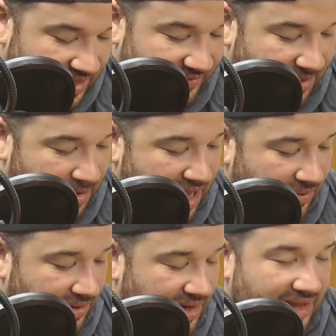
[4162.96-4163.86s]
that
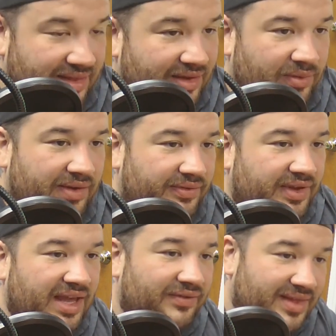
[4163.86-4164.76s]
power, and I think we've
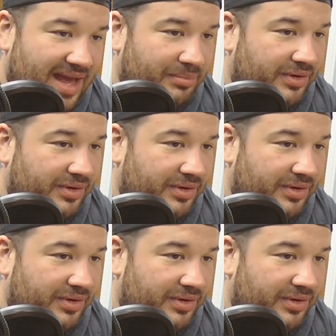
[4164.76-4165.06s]
given that